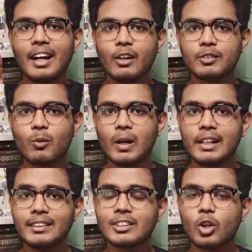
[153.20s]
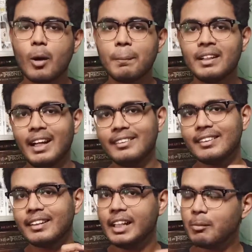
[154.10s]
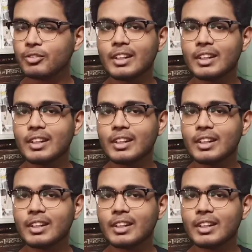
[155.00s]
Eye of the World at the top and the name of the